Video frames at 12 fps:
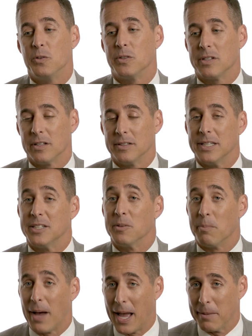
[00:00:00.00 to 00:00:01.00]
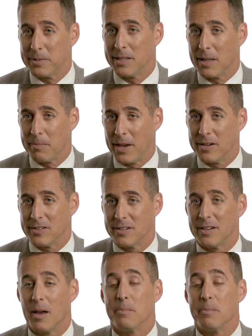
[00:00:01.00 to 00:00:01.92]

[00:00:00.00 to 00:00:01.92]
still need to biopsy that patient,